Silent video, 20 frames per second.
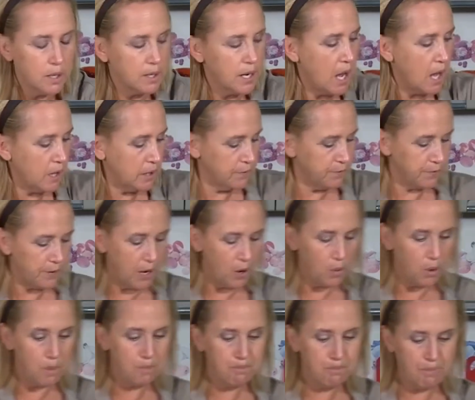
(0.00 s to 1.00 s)

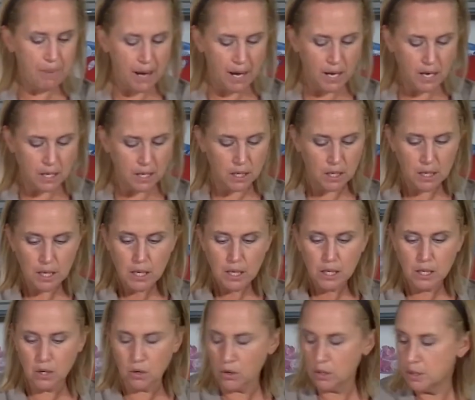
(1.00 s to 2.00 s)
cauliflower bake
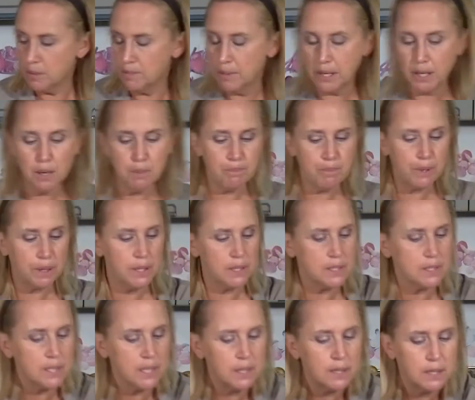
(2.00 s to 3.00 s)
here in a minute, but
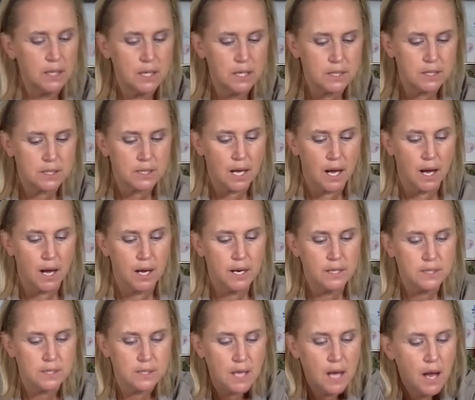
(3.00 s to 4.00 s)
let's get these
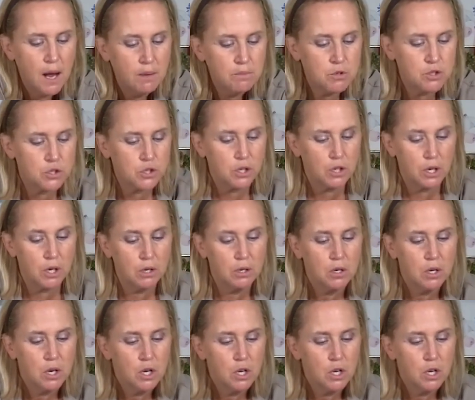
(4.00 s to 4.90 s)
guys. I'm just going to